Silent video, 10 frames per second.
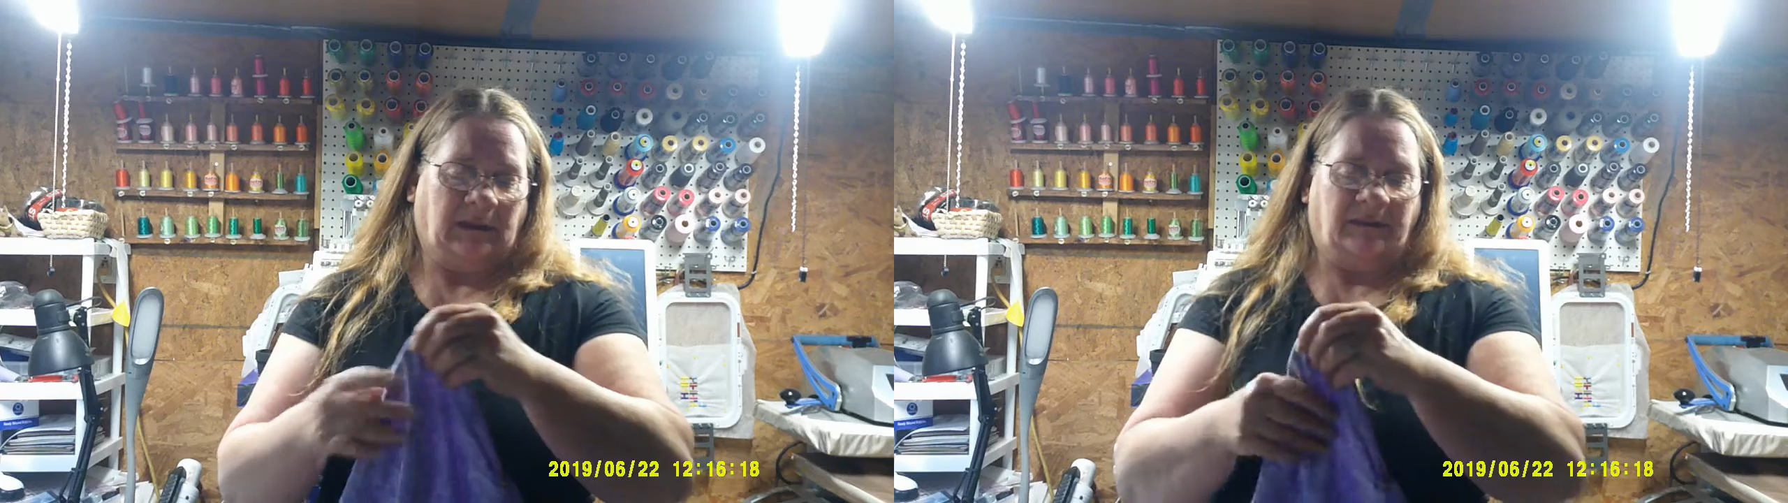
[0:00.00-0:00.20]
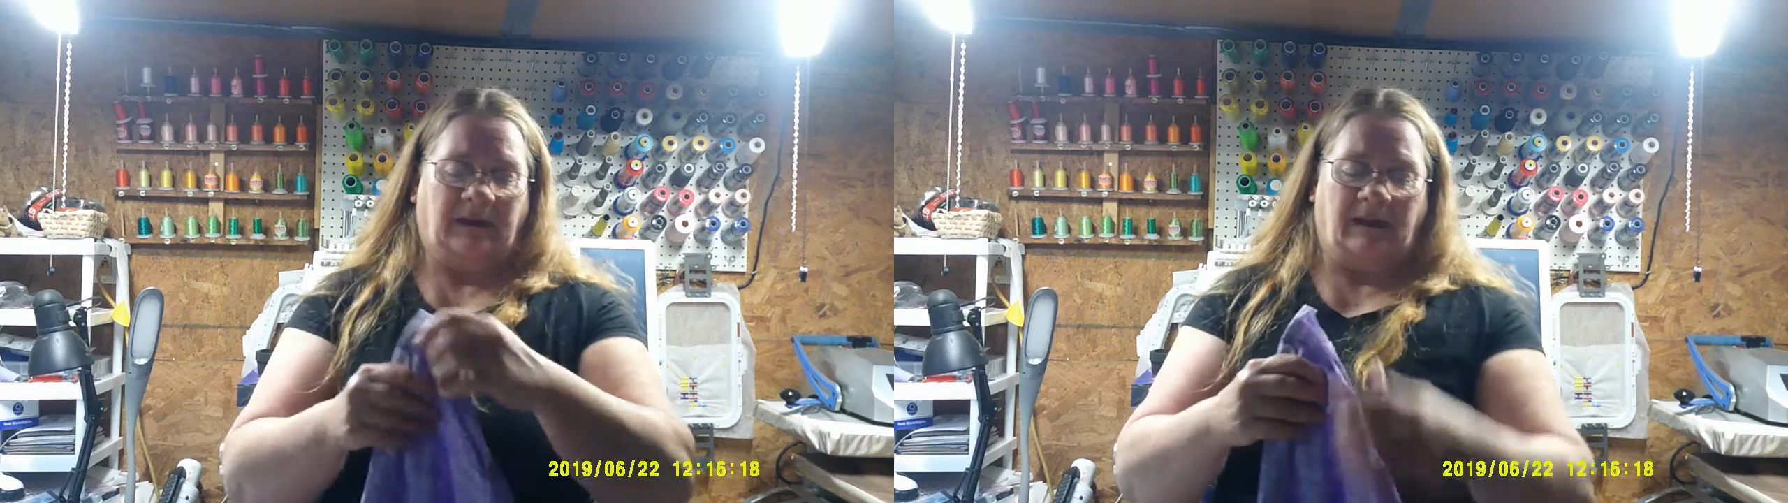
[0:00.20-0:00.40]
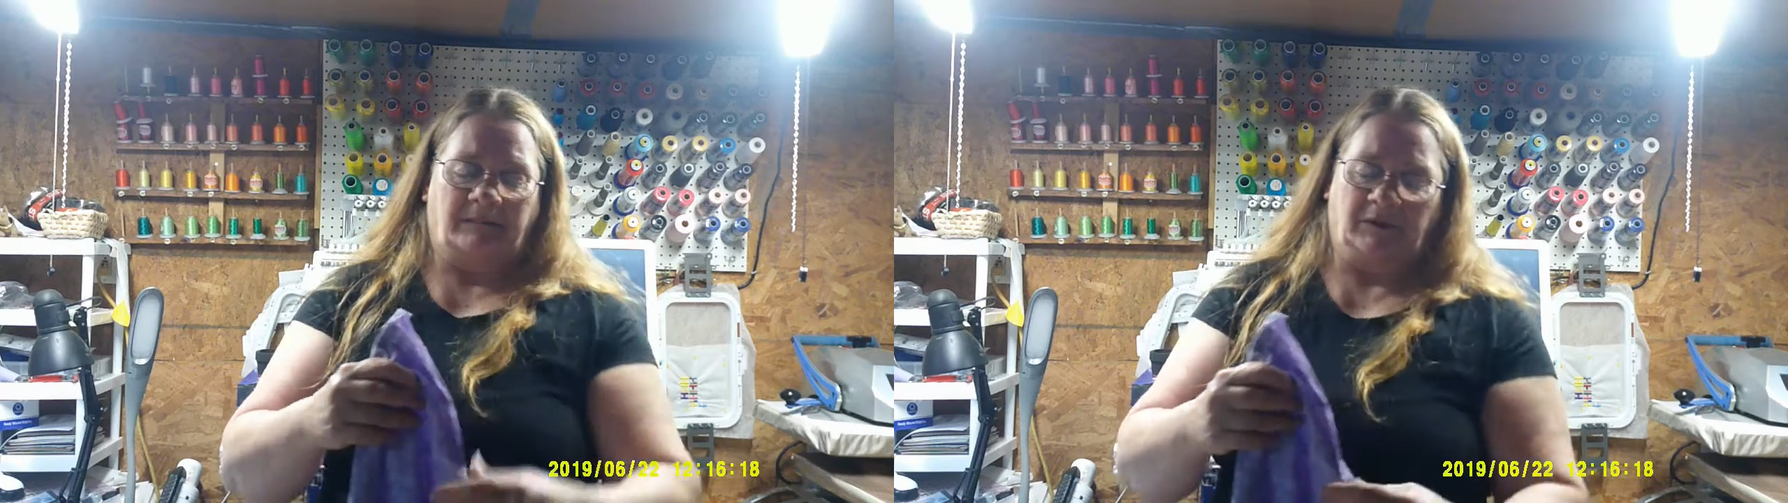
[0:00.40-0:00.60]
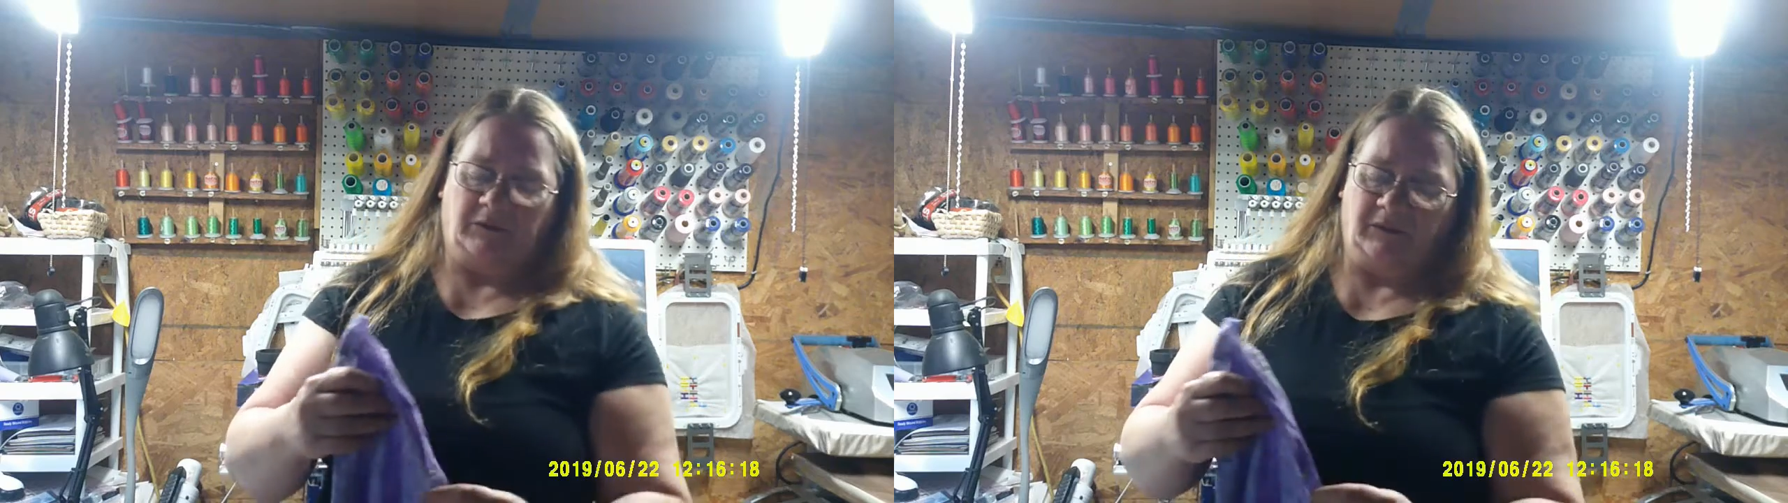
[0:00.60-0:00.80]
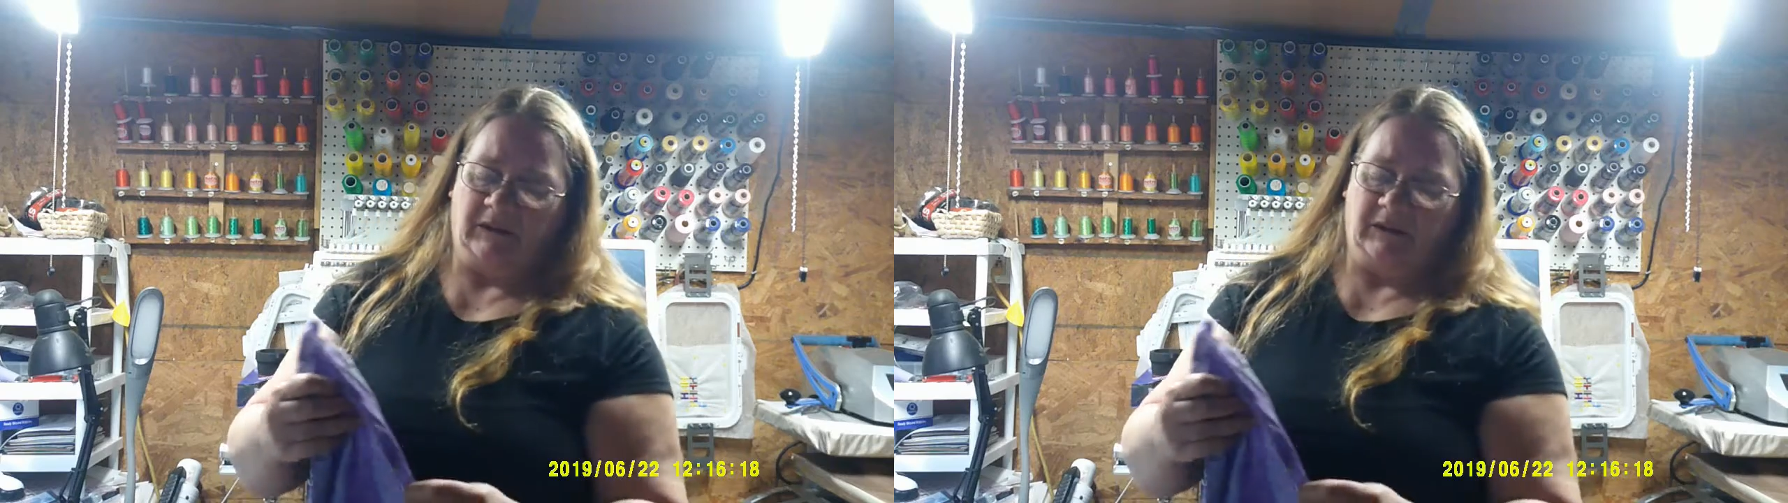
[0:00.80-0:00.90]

and then I'm going to do the